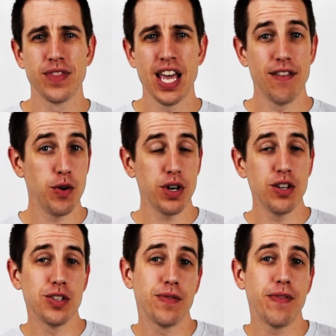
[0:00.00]
If you want
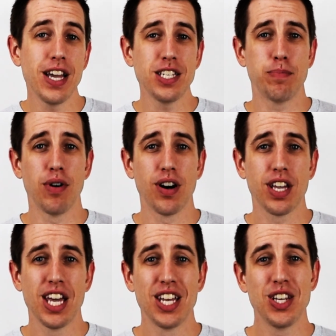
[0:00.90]
to use
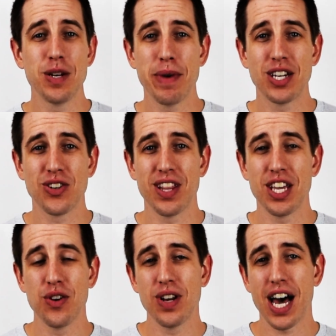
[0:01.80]
Facebook, you need to make sure
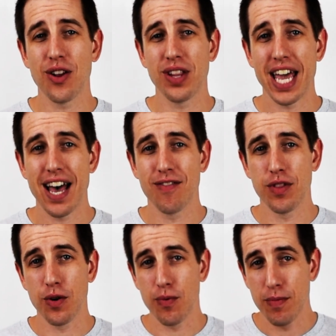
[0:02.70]
that you not only
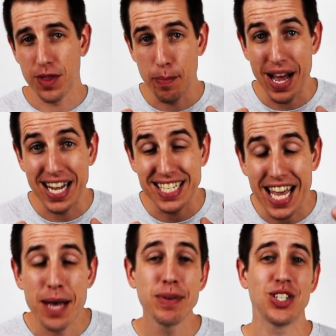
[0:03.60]
have the, the
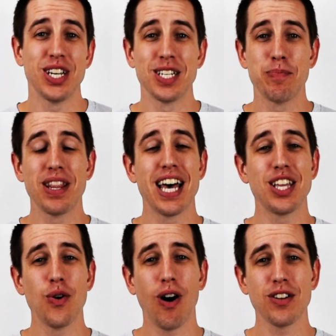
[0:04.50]
best images, but that
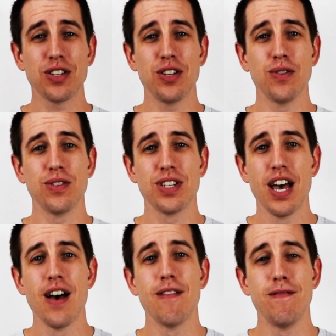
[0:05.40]
you also
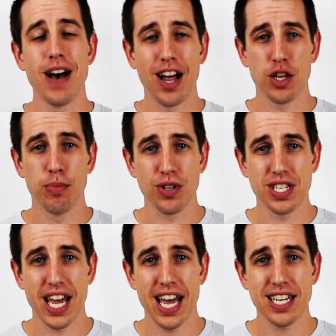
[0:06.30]
use valuable
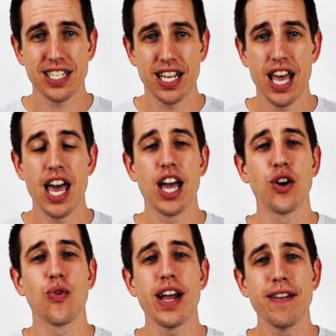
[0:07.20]
text and
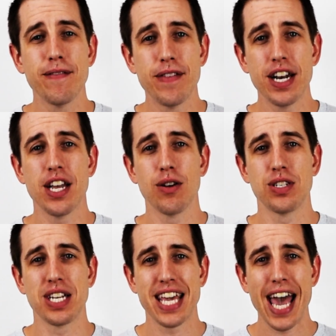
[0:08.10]
great
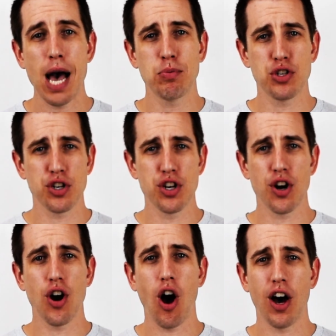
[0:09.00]
videos to capture
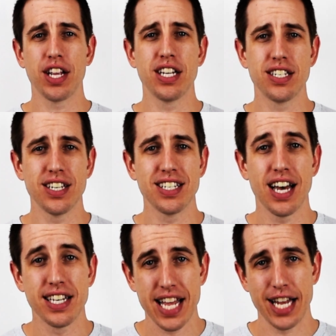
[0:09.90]
your audience's
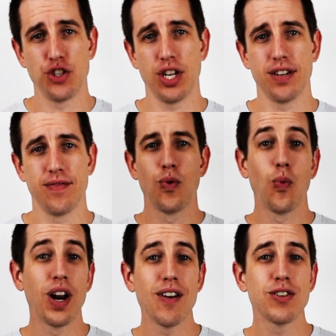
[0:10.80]
attention.
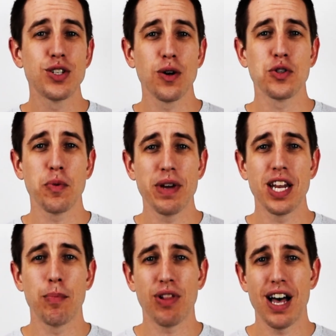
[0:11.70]
Whatever social
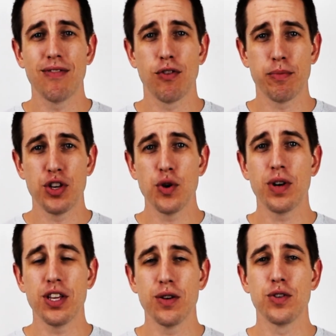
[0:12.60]
media platform you
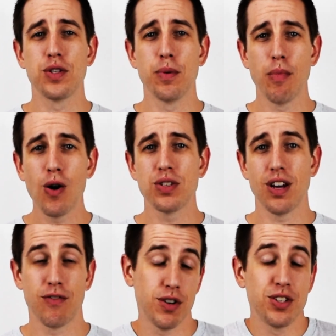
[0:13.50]
want to use the most
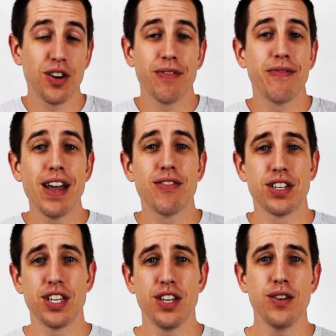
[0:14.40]
of or is your
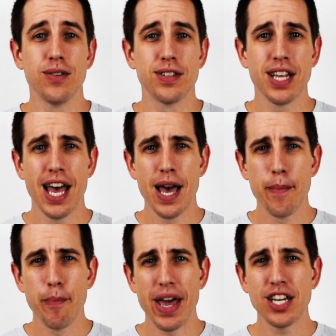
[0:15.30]
favorite to use,
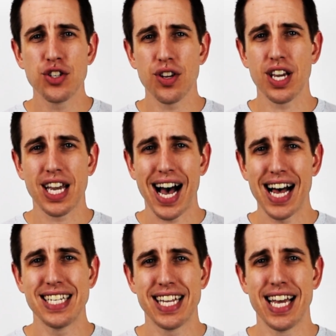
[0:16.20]
make sure the
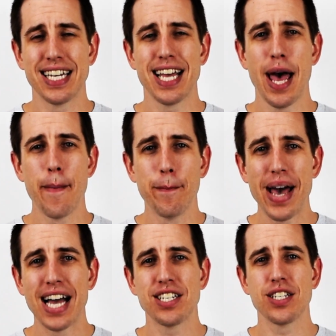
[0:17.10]
content
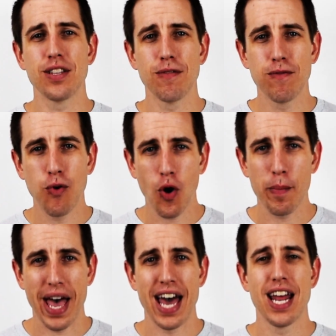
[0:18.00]
matches the
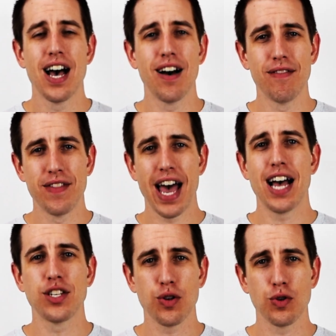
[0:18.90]
format of
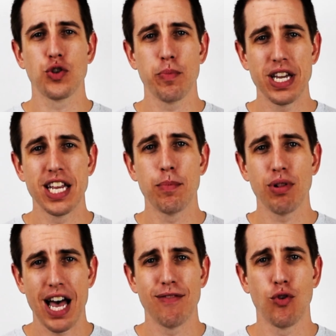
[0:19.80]
that social media
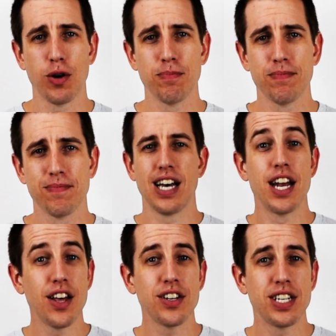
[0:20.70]
platform.
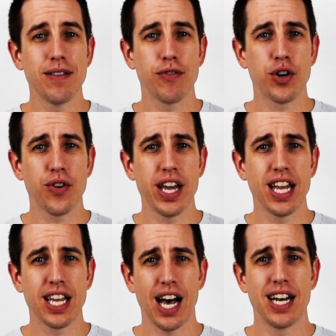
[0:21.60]
Another tip for
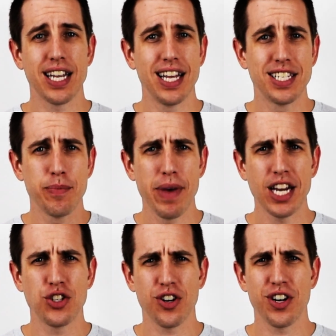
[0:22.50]
creating content is to
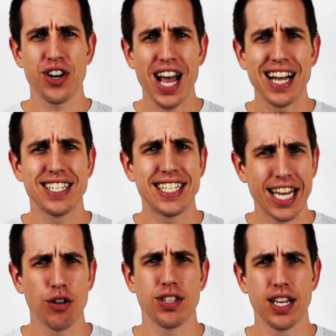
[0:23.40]
make sure you're not
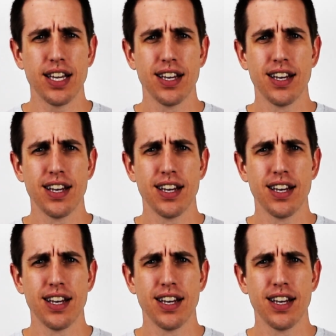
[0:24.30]
salesy.